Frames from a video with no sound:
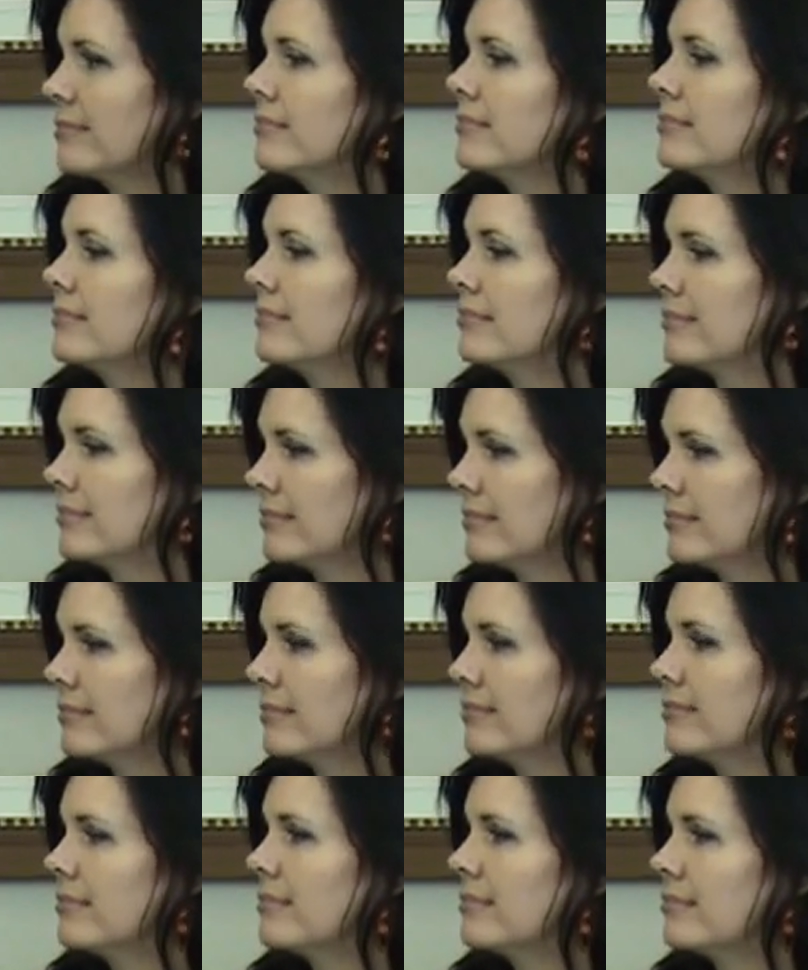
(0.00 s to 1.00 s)

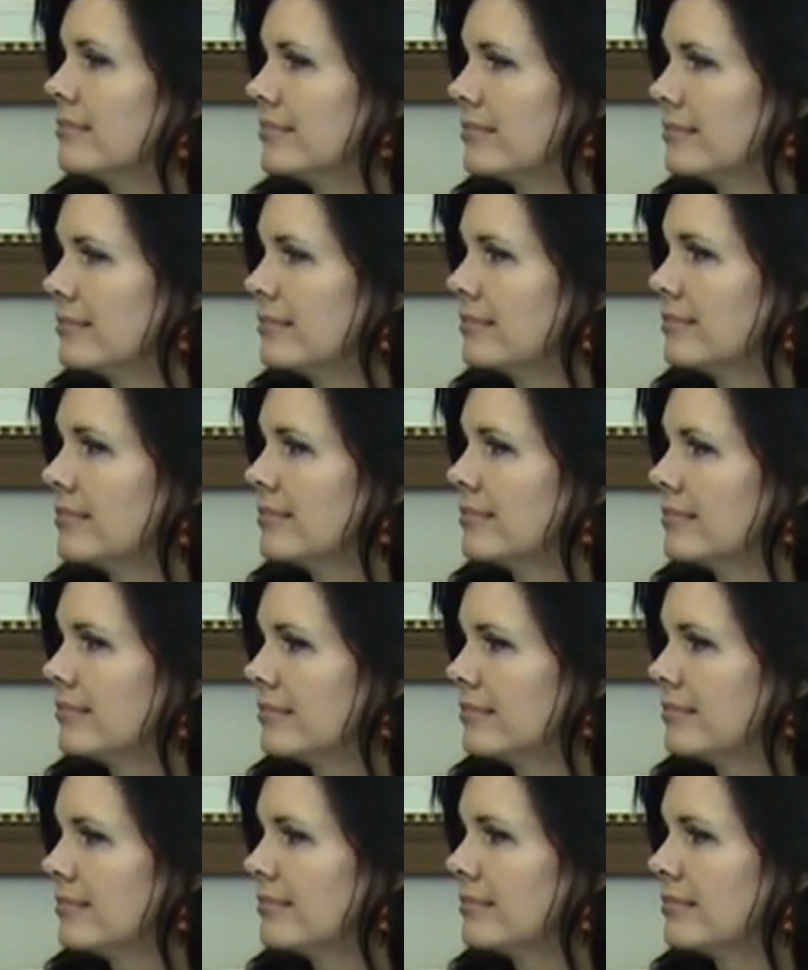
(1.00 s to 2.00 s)

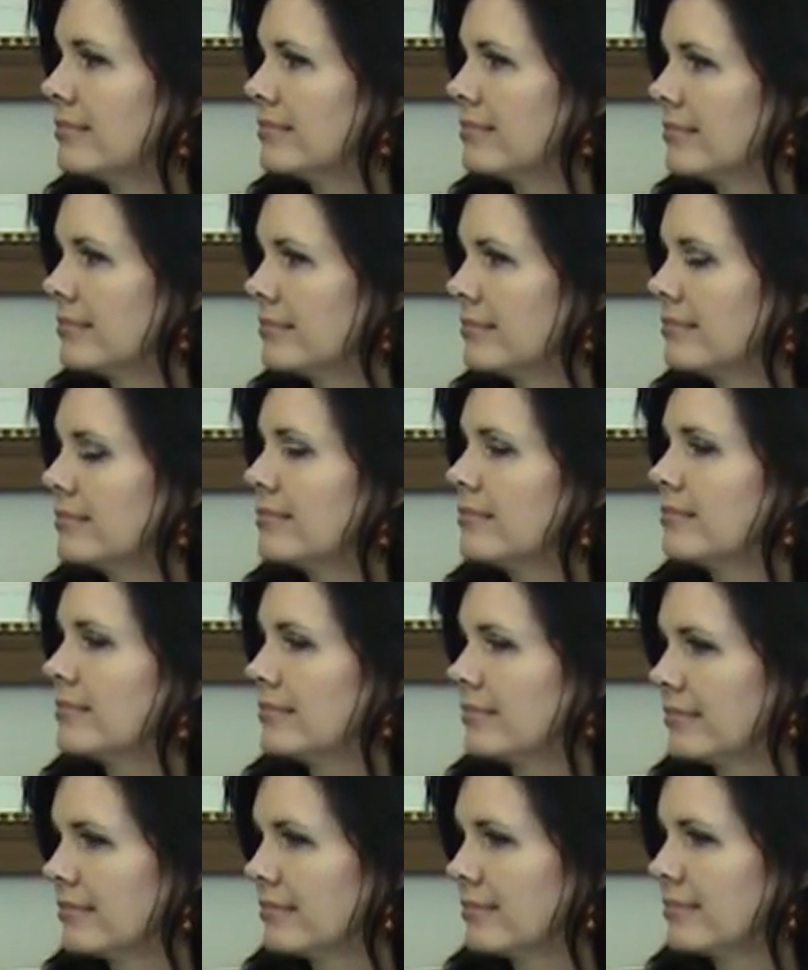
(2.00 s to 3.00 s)

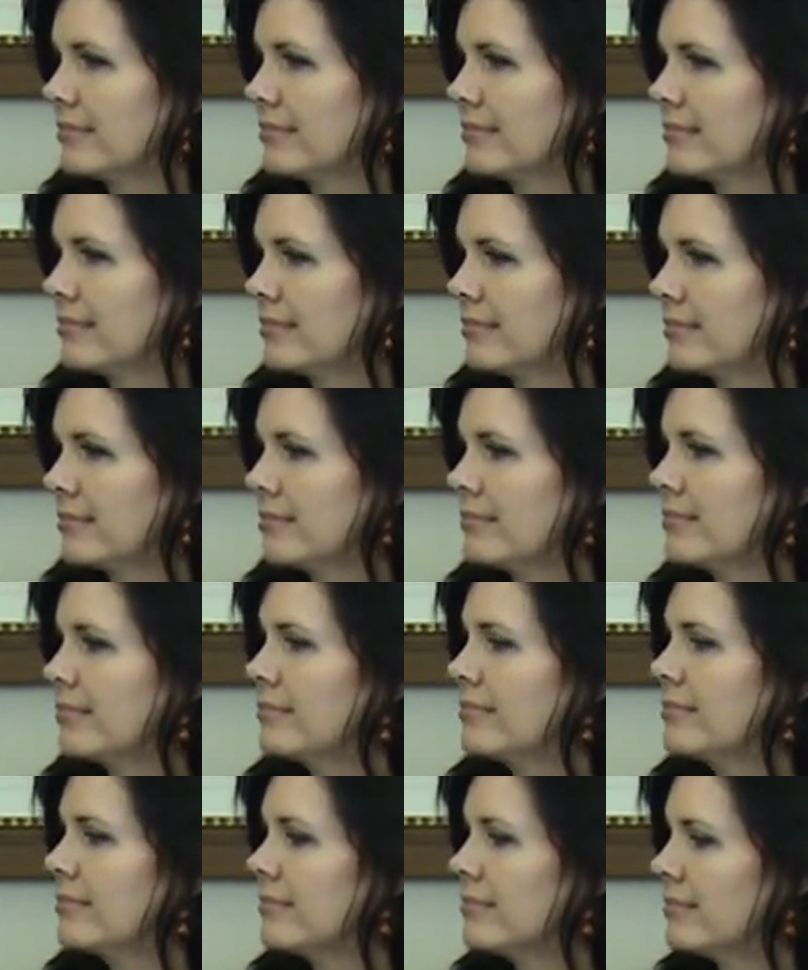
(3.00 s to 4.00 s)

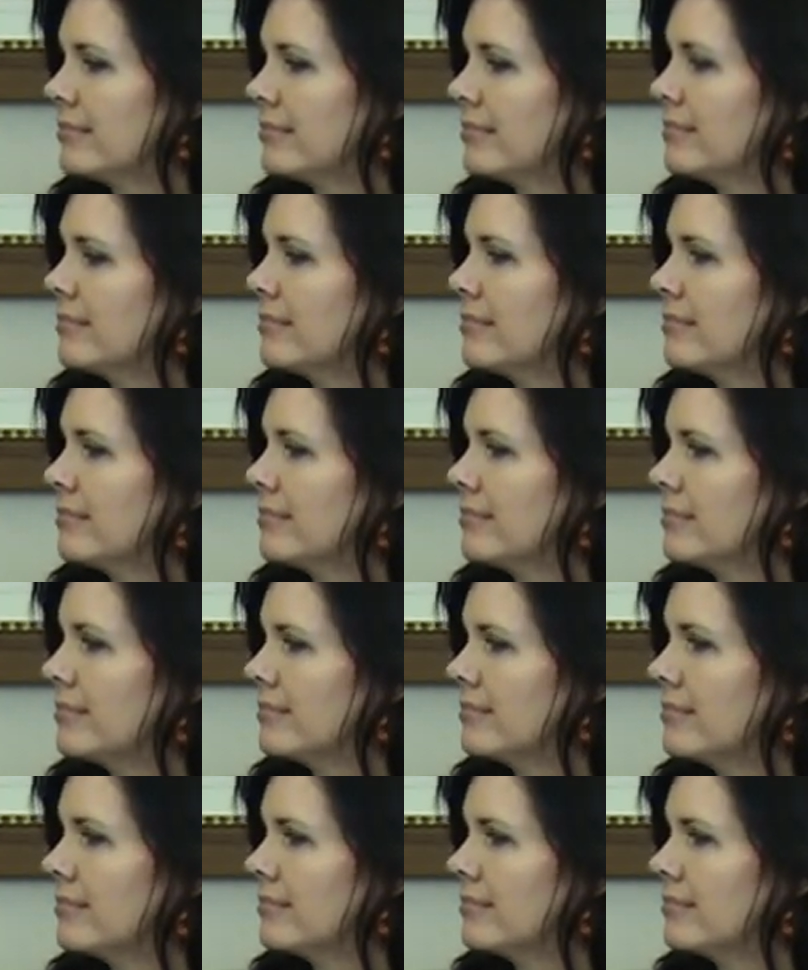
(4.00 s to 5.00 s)

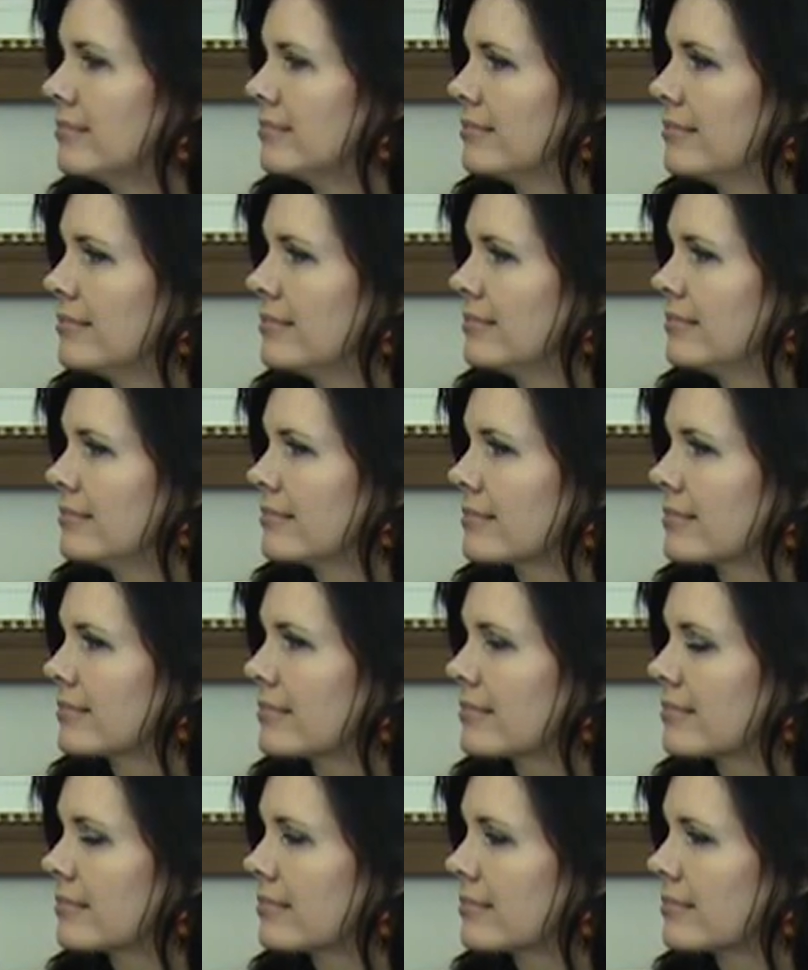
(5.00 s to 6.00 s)

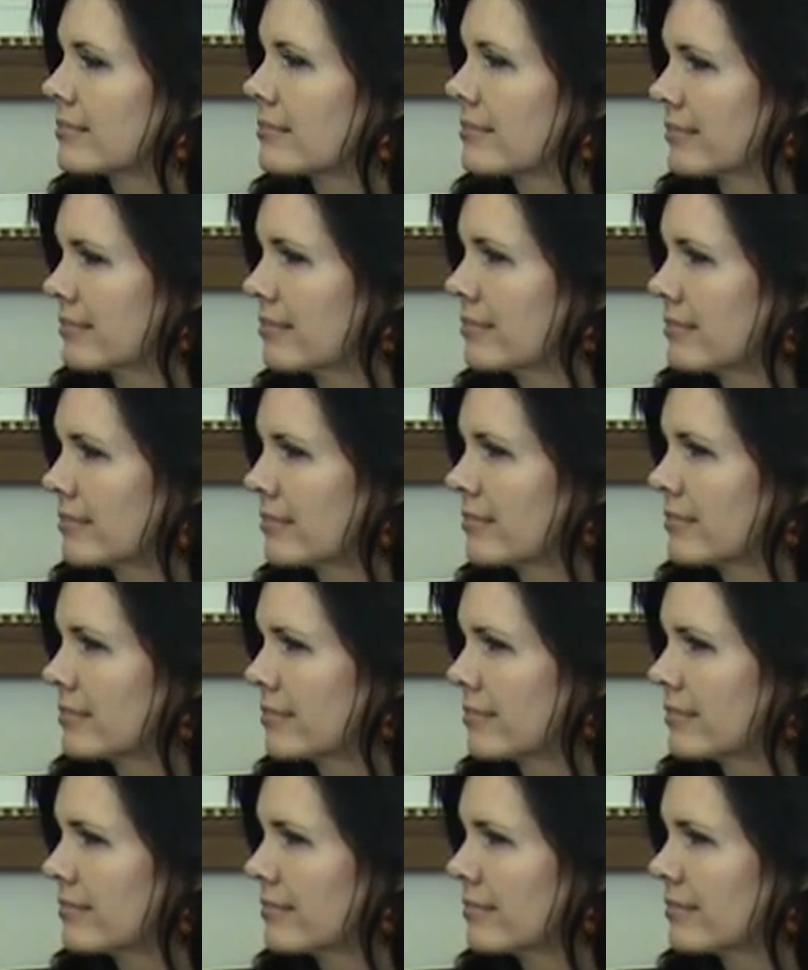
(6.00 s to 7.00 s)

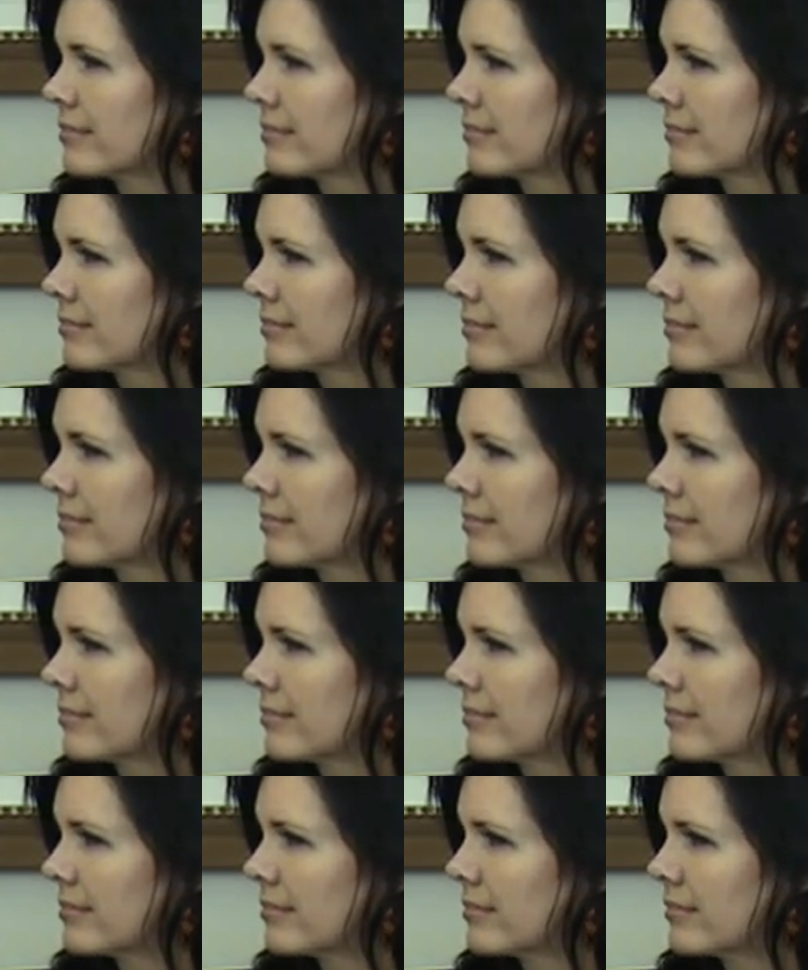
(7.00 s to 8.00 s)
This person isn't speaking.